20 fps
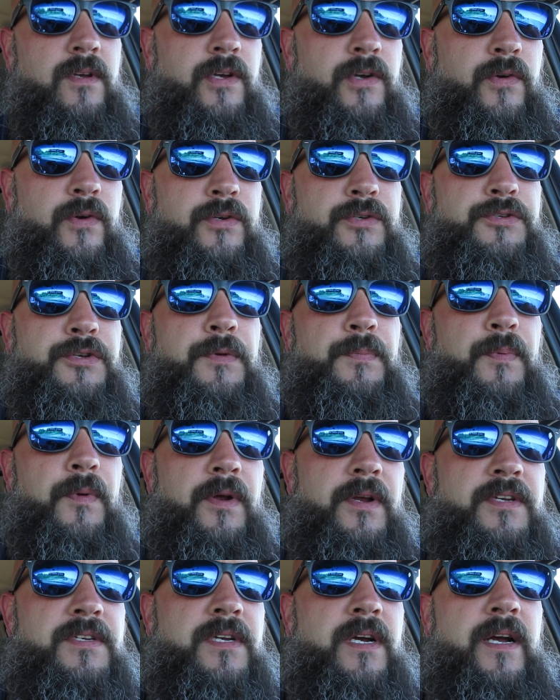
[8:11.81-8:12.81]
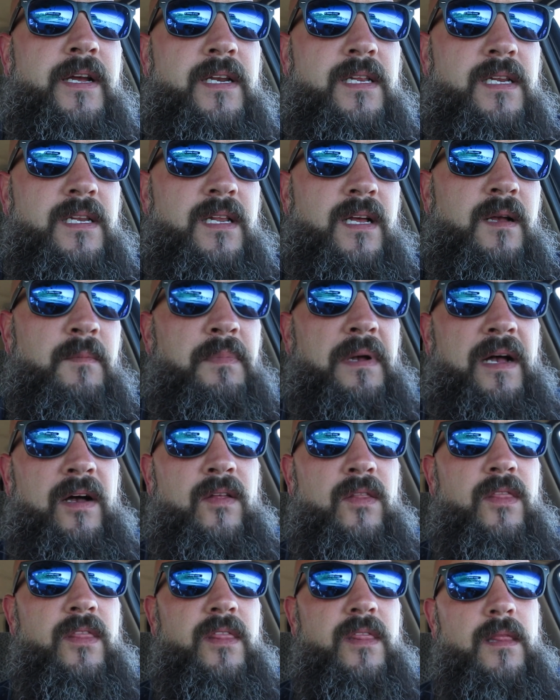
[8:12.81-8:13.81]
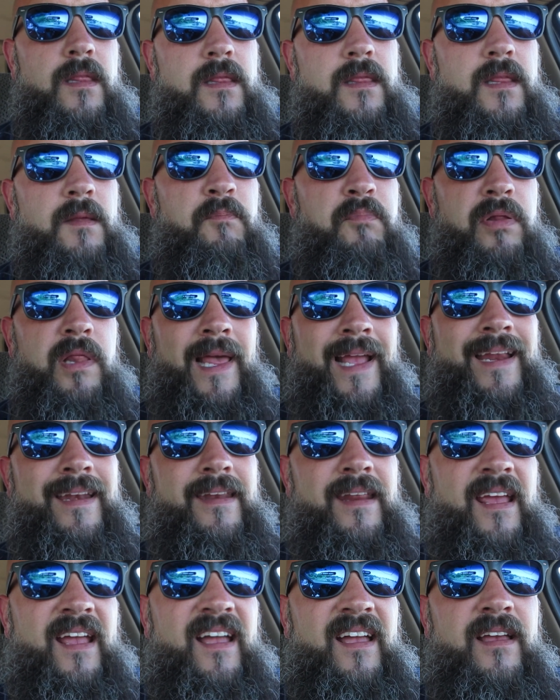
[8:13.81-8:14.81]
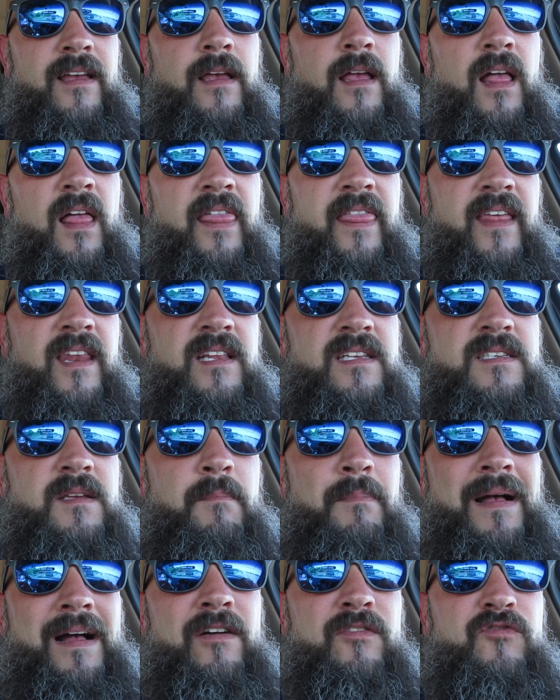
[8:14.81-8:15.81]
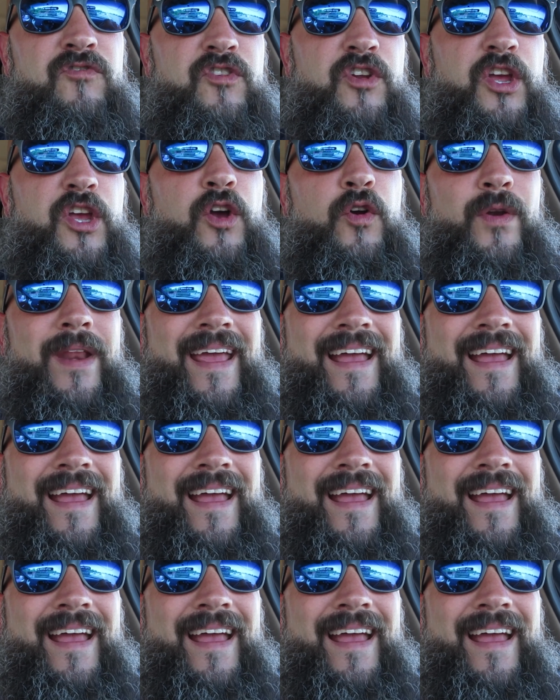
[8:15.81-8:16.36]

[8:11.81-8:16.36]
who are super excited about the planting that is about to go